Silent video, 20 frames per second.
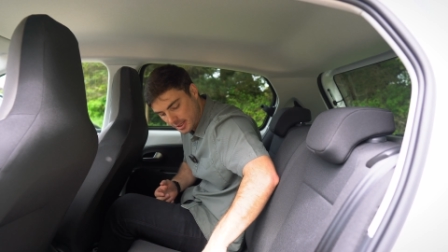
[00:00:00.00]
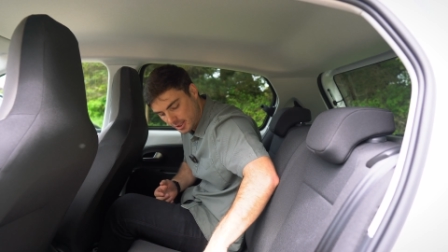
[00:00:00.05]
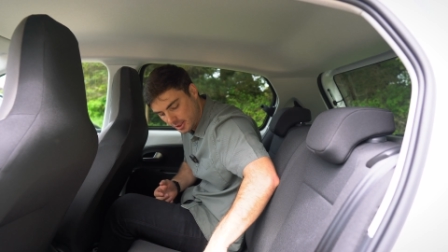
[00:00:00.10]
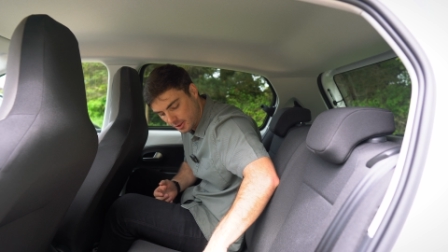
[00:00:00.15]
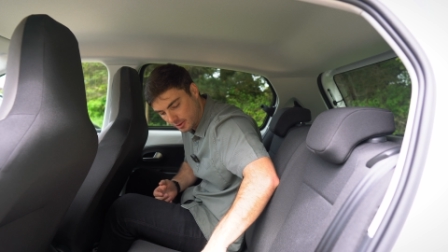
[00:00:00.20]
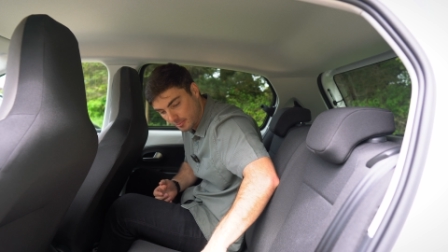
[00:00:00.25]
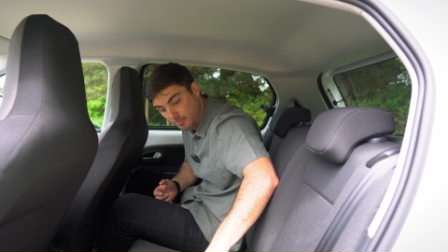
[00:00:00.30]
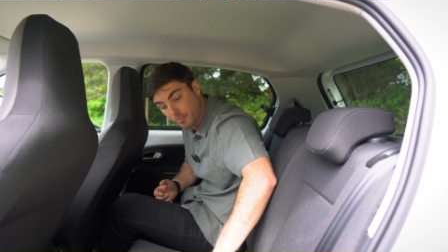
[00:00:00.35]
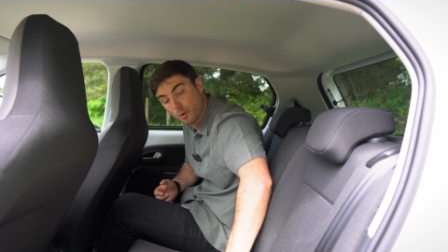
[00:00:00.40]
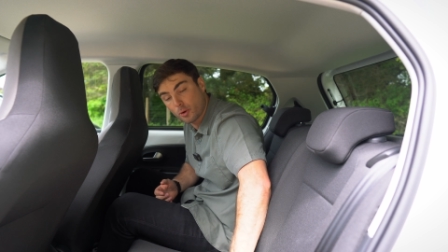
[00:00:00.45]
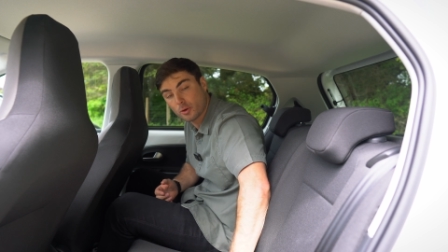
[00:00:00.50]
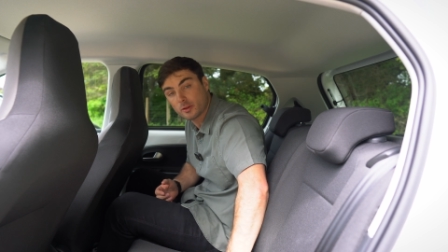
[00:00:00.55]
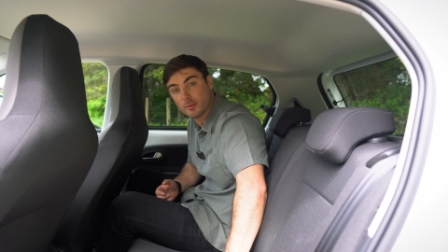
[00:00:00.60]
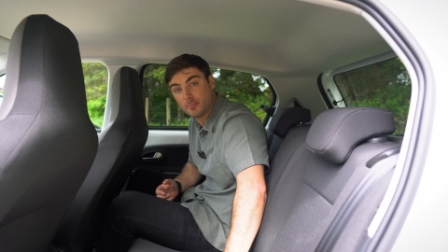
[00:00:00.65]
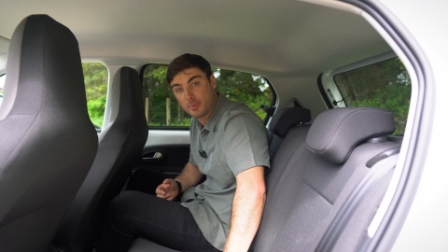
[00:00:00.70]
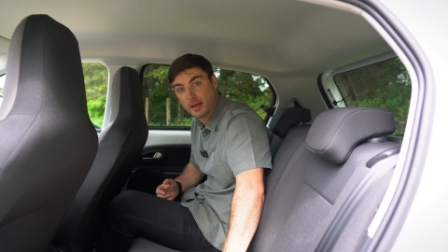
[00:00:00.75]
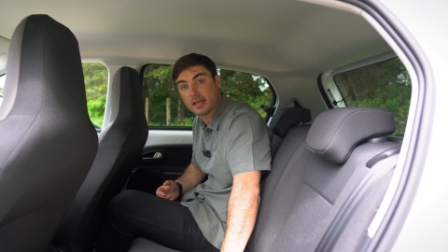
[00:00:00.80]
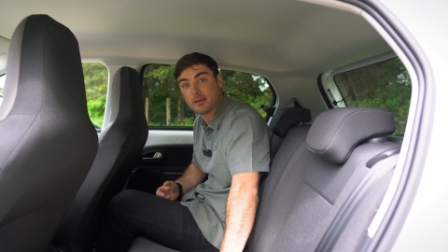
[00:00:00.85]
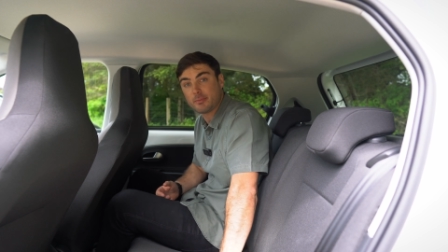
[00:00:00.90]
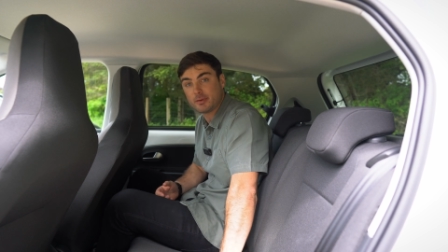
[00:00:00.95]
you can put the
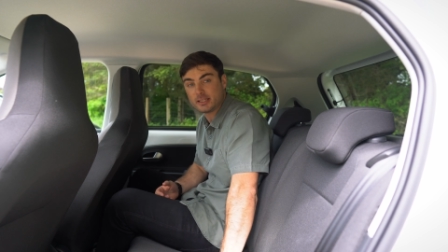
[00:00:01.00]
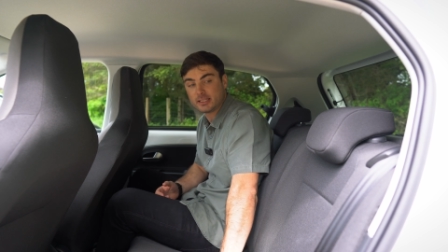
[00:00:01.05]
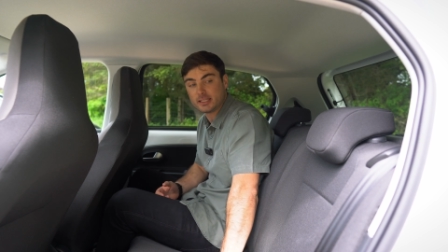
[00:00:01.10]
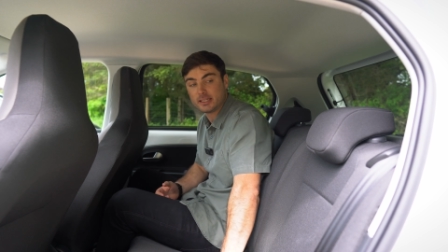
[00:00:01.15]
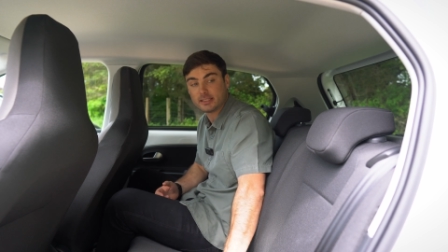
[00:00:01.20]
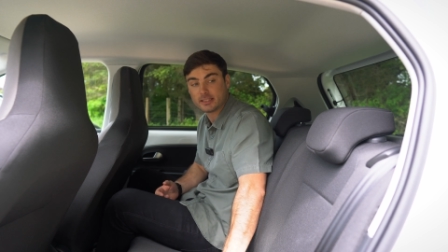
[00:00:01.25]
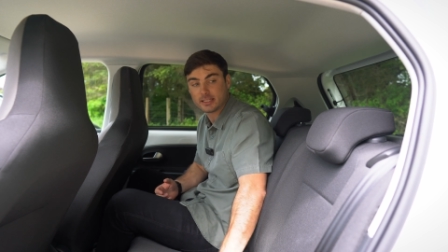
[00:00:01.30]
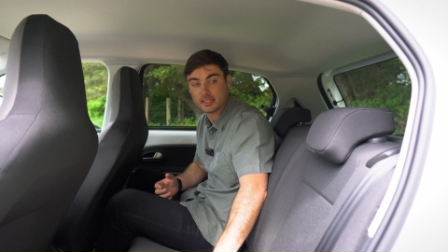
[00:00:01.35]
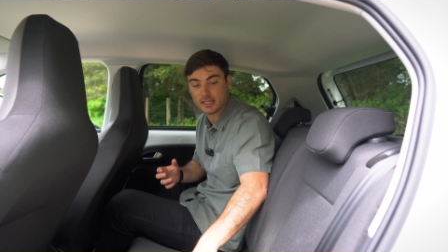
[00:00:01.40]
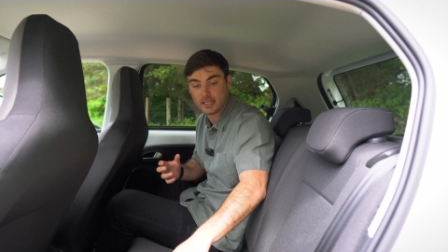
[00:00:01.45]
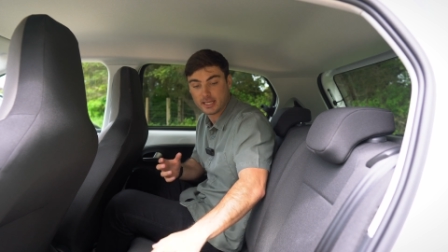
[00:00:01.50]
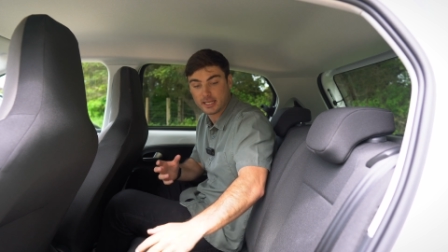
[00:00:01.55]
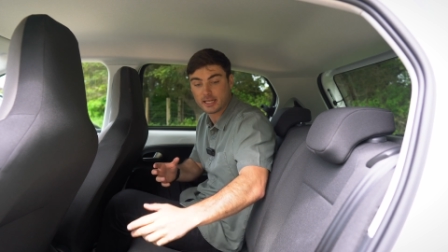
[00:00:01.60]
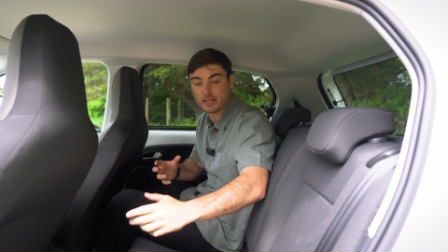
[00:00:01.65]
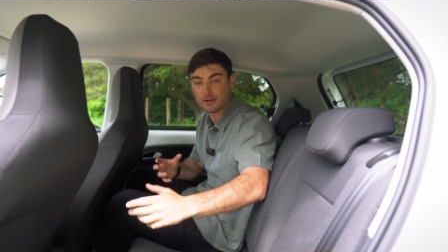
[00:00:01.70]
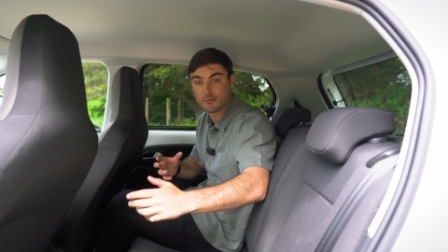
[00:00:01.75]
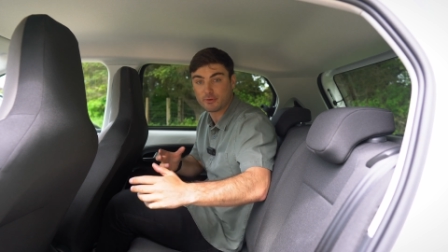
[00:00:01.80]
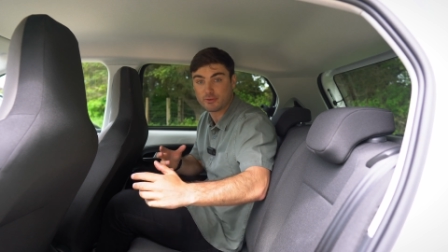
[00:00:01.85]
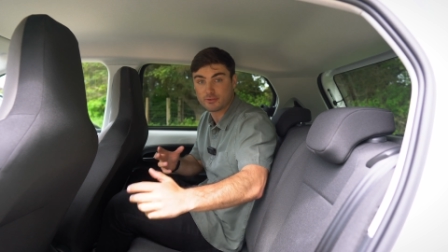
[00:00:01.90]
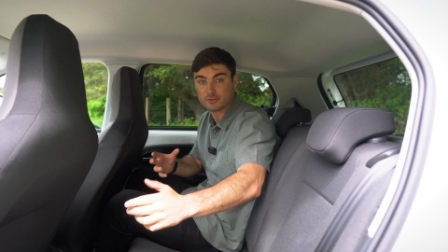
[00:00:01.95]
baby seats in
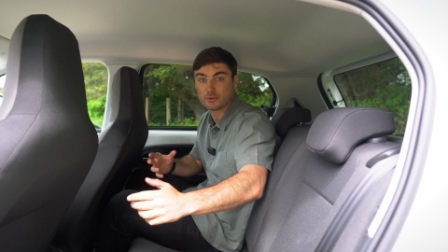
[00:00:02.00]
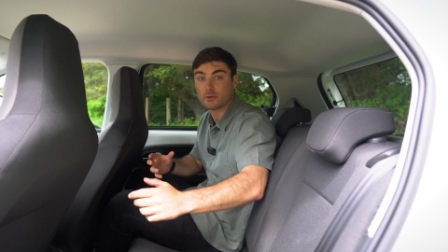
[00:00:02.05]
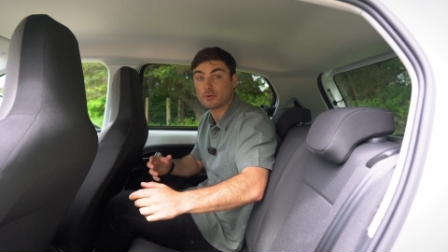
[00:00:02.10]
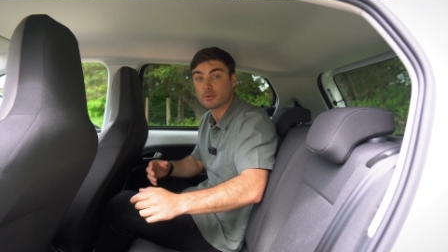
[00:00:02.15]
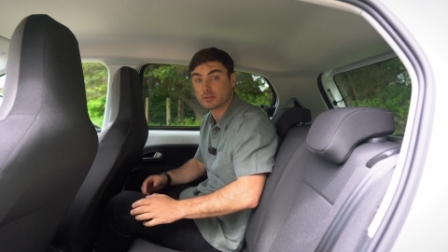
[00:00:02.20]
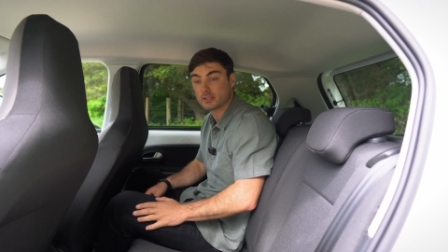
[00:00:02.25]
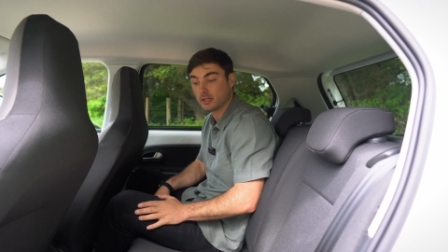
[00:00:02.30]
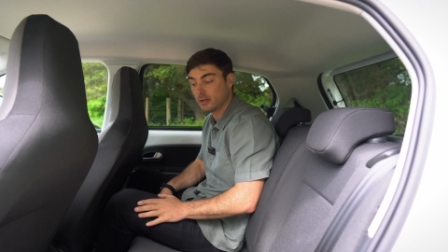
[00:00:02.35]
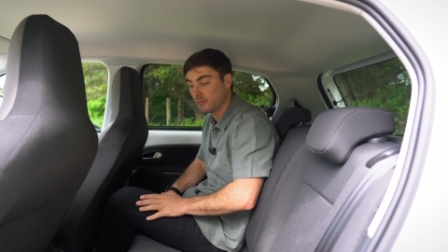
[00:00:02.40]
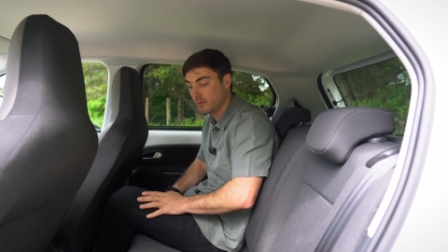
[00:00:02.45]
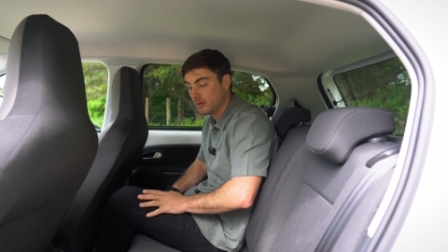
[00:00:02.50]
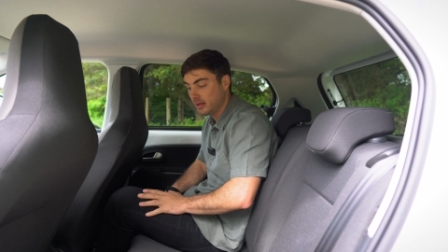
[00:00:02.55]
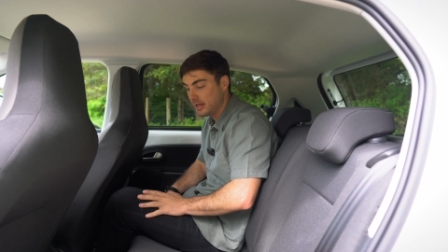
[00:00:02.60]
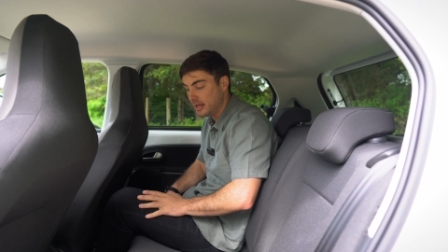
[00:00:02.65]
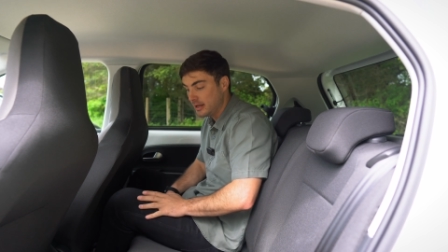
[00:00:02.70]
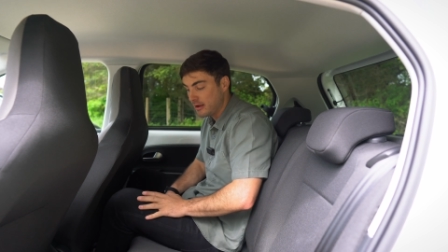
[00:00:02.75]
here, which is also